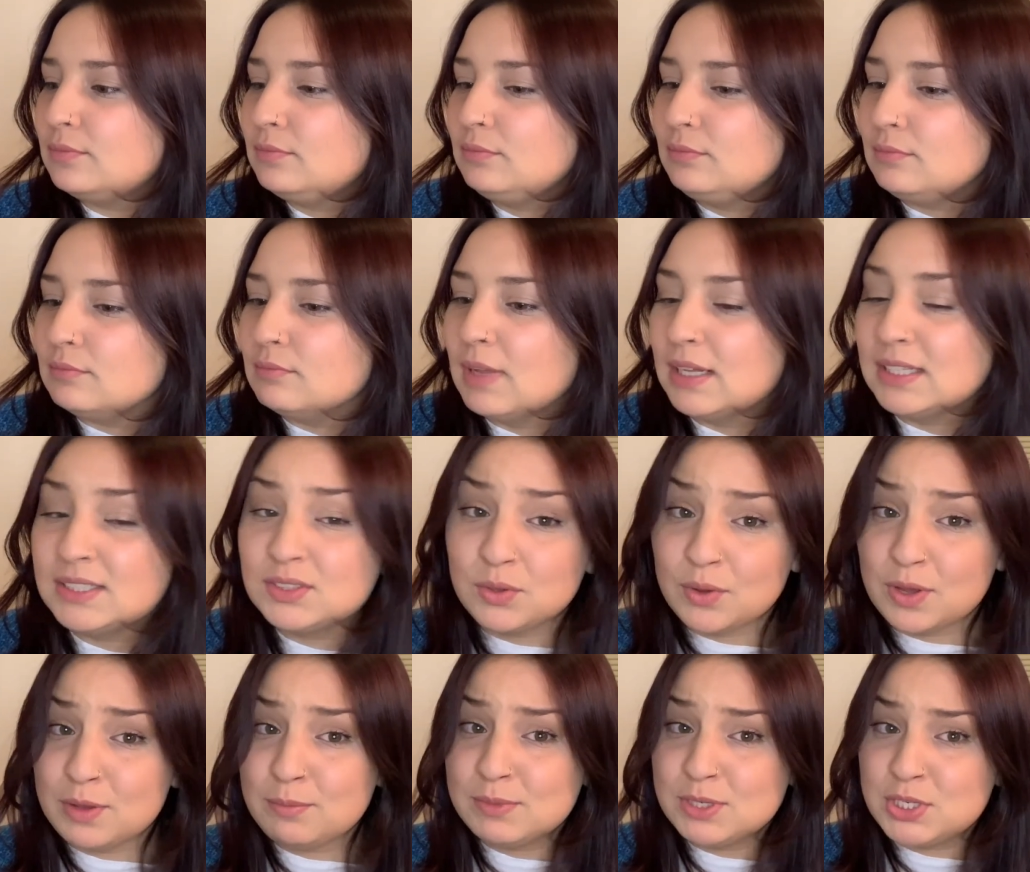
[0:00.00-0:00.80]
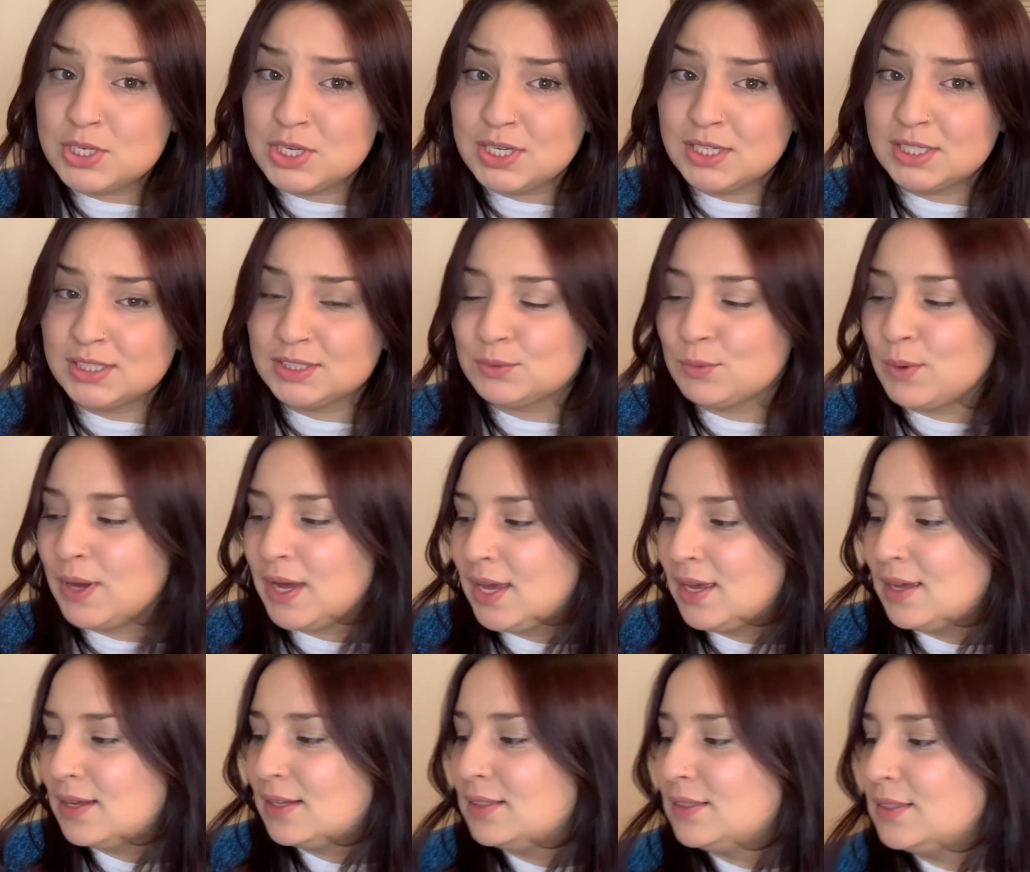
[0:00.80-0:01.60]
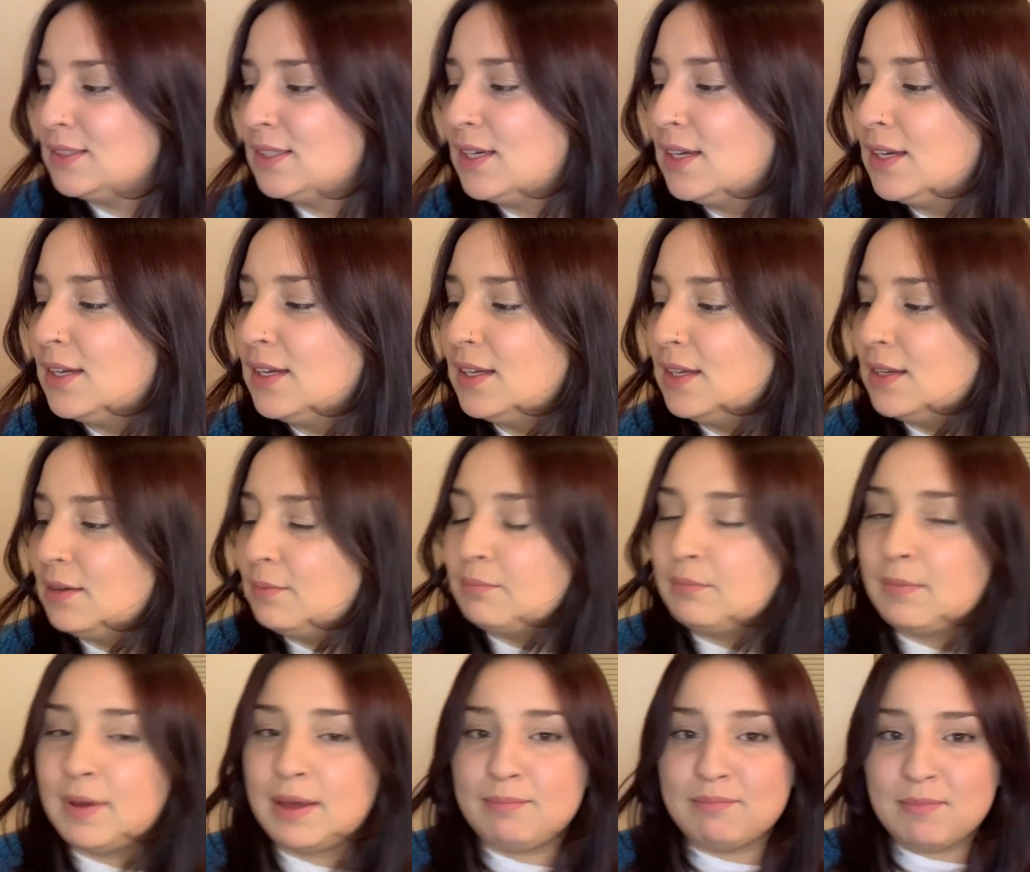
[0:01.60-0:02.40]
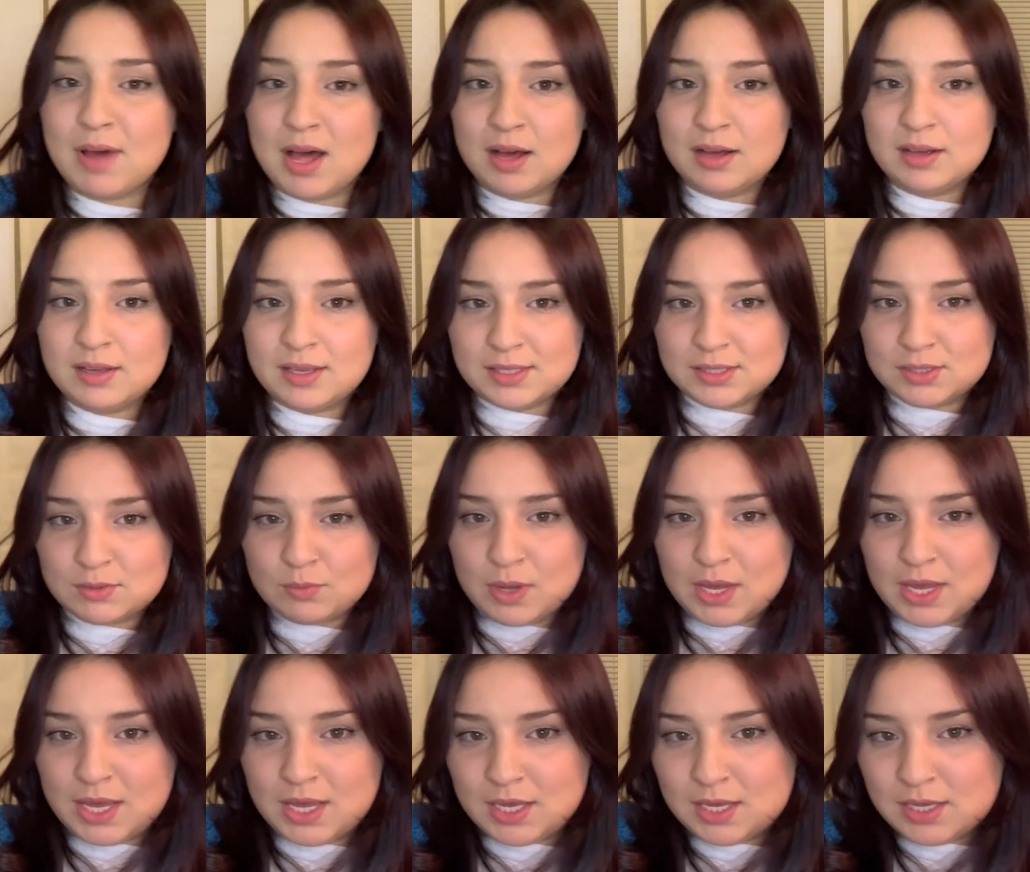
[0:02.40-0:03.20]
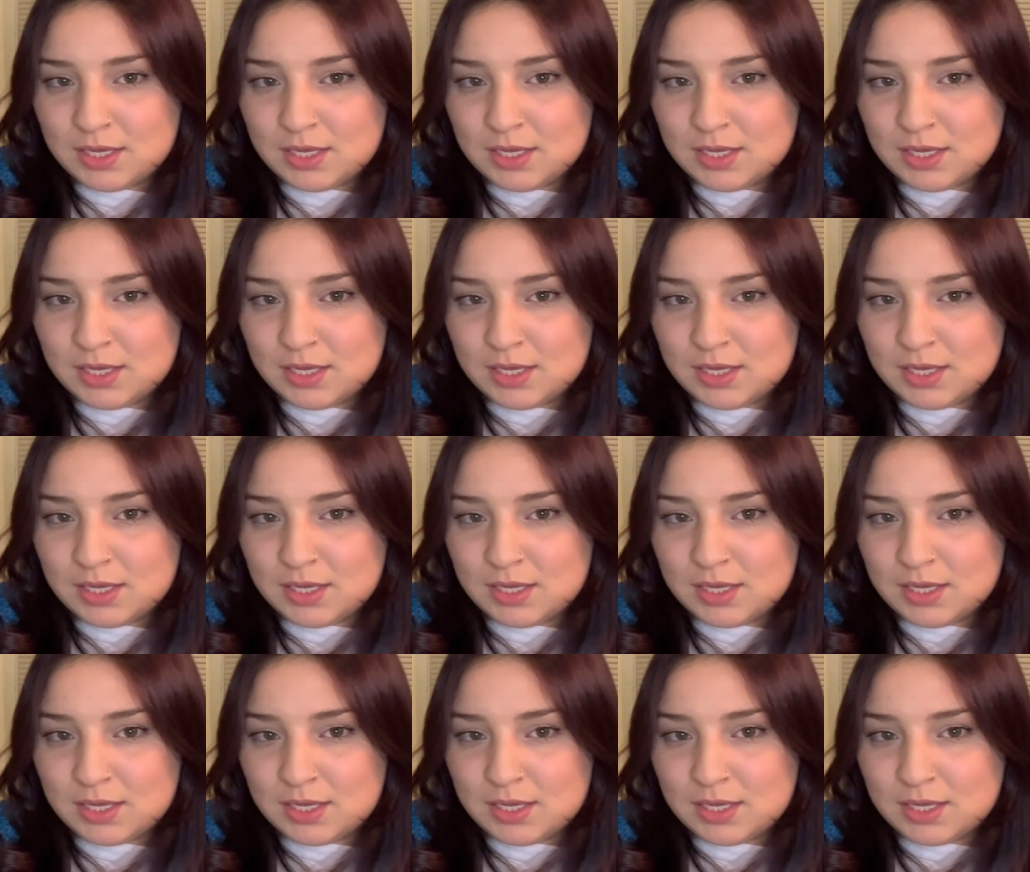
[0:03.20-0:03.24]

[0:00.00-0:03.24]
My sewing machine is white. My mug is white.